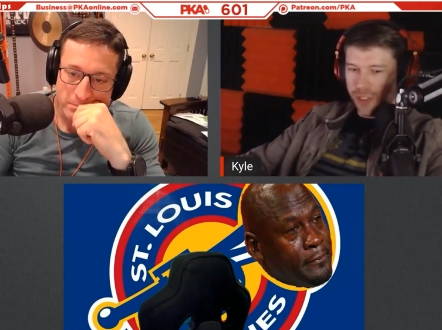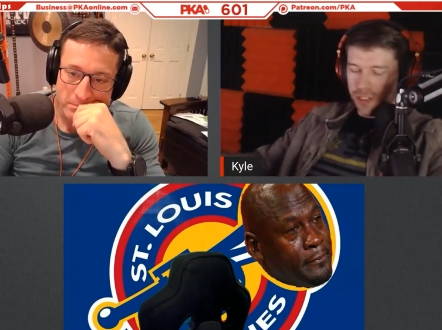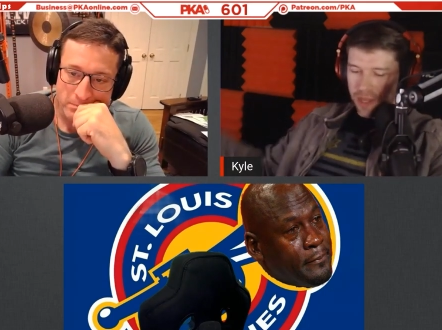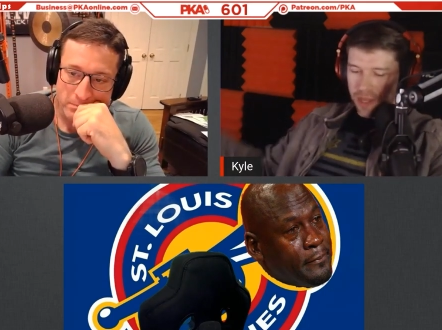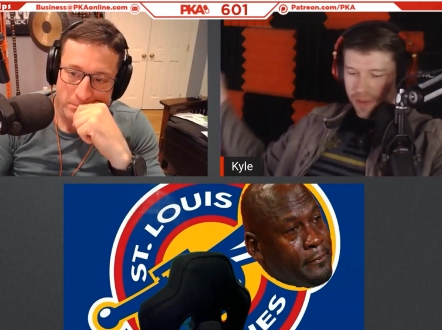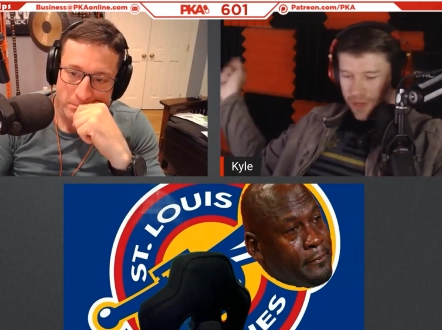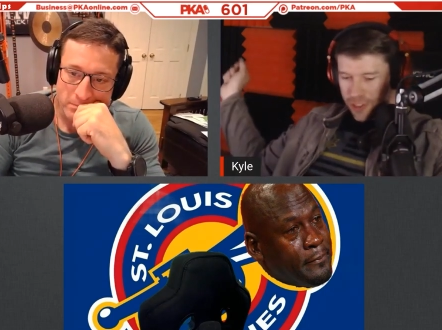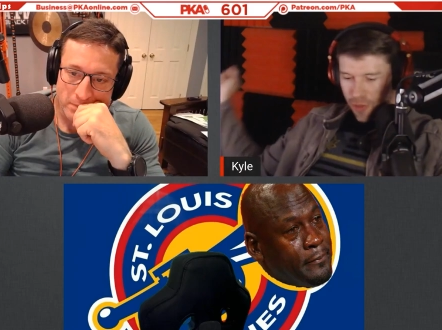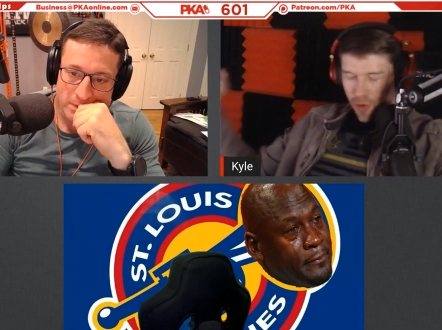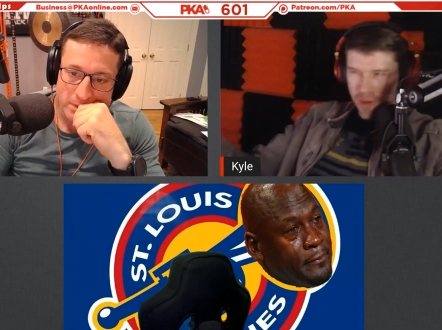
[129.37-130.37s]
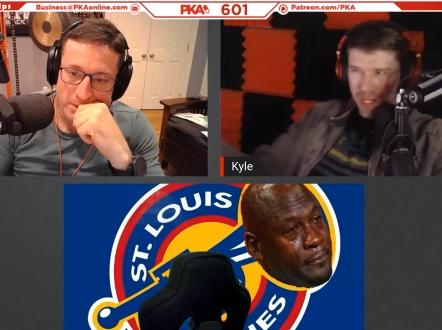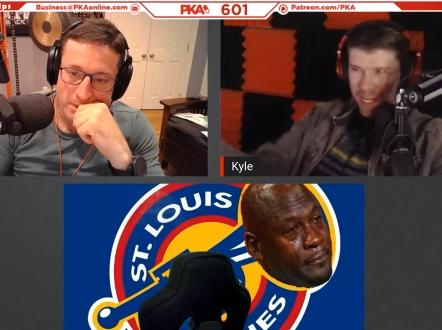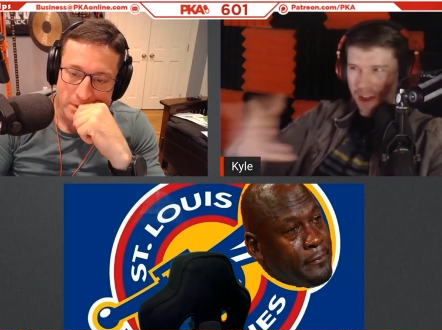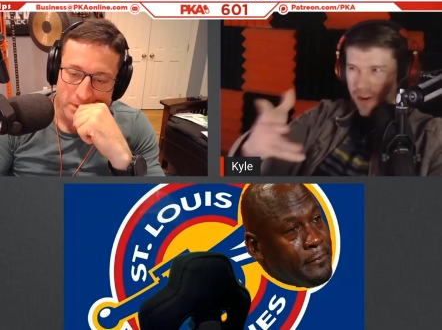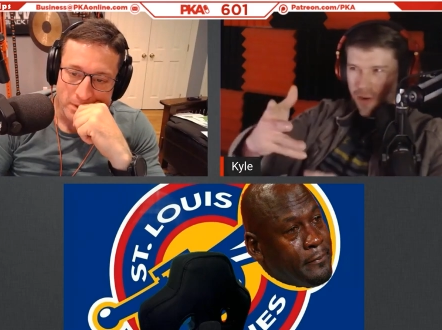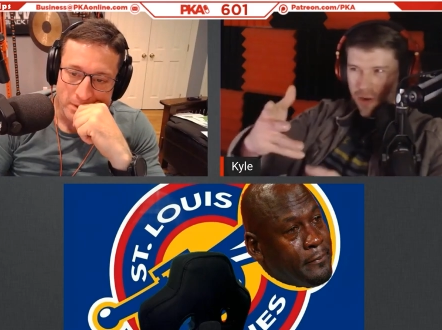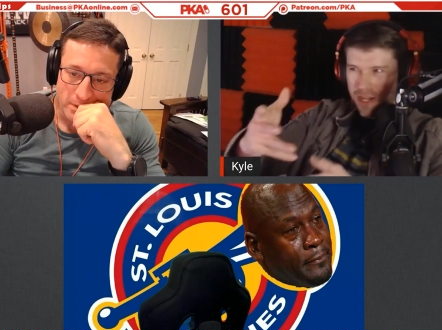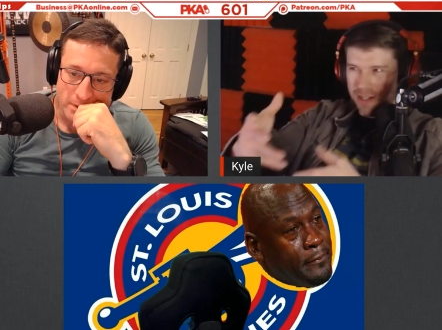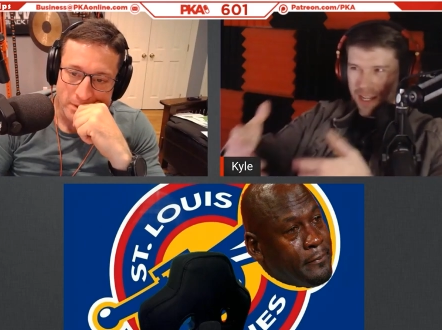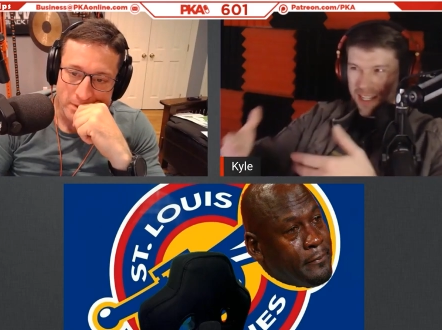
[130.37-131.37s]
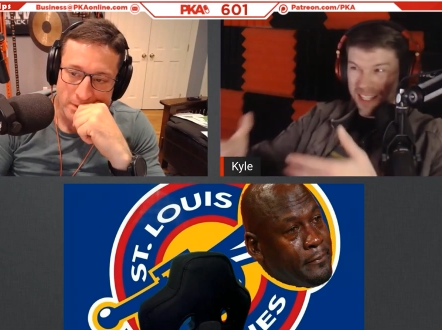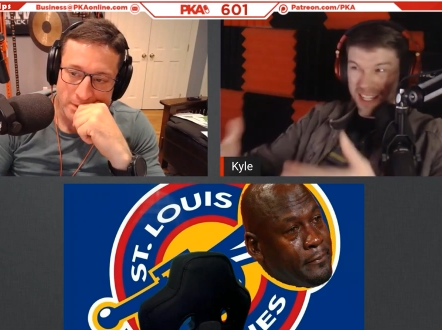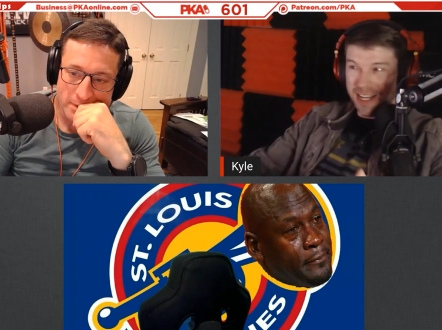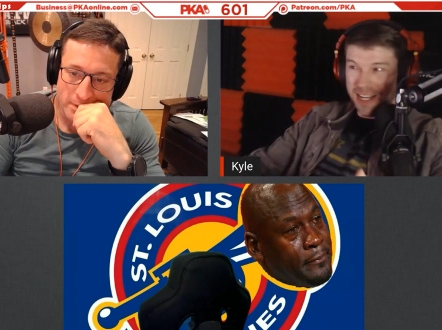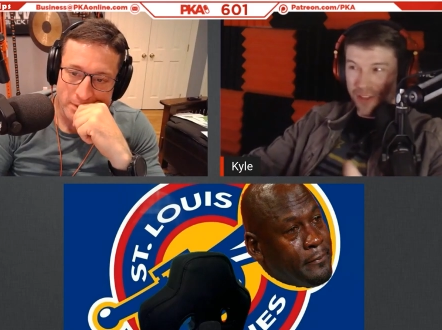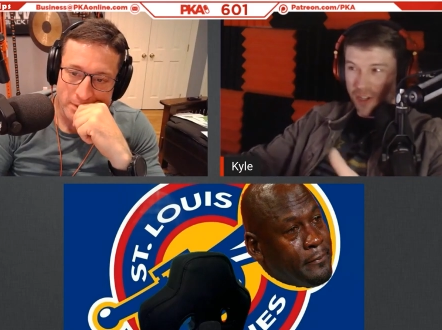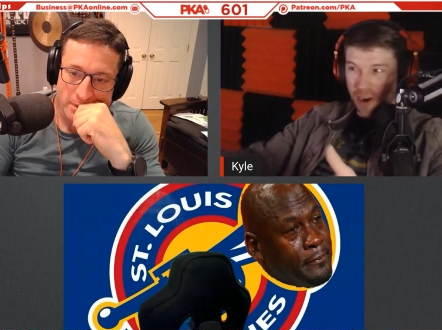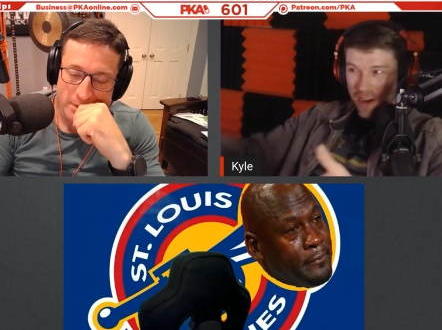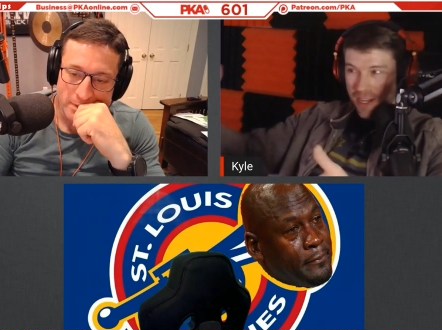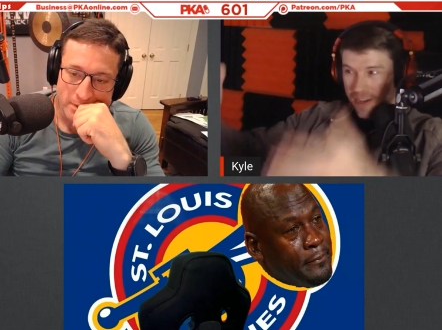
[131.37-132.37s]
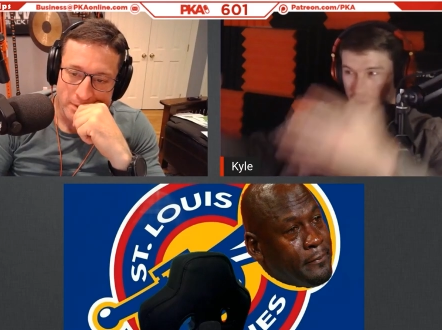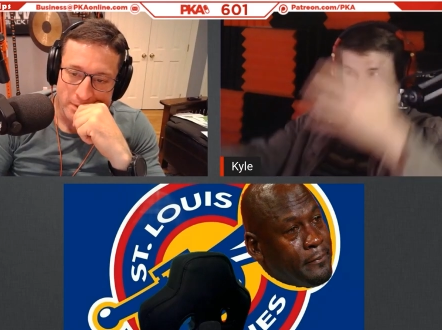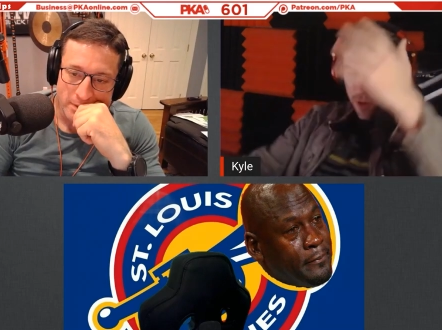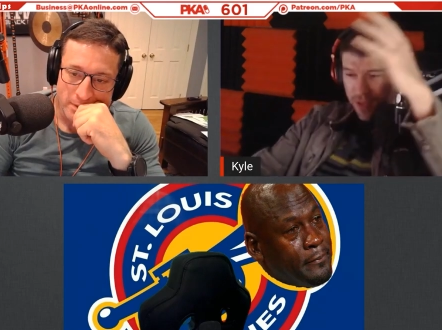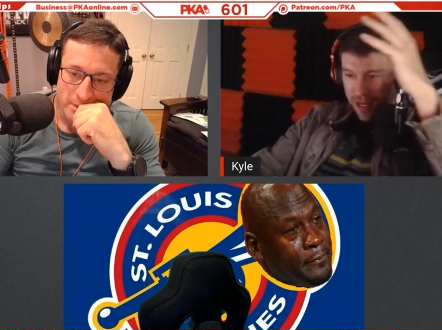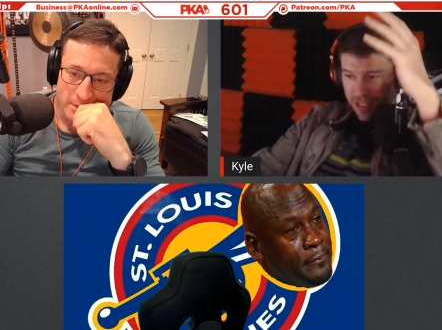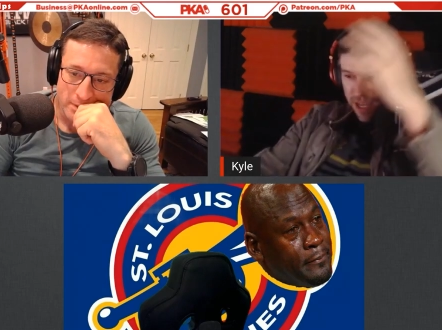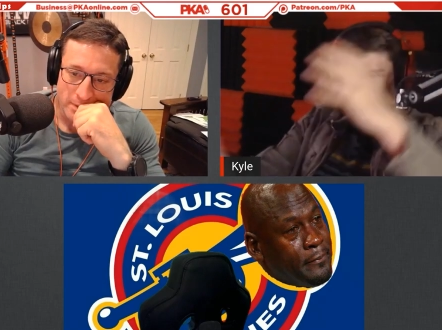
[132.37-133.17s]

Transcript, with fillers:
Speaker 1: I think they're just throwing like under it and like leading the target and hoping that it like